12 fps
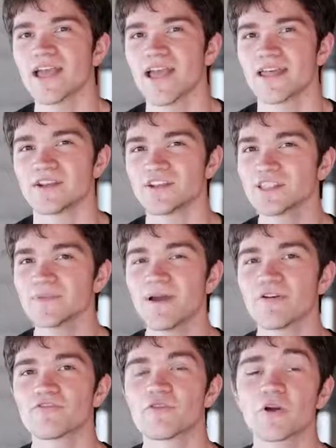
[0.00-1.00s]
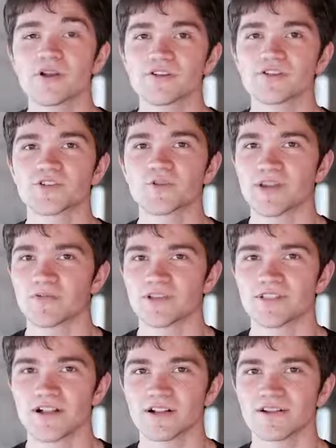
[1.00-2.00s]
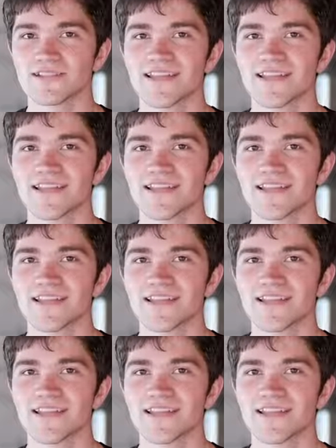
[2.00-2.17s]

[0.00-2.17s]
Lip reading: and at just about $421,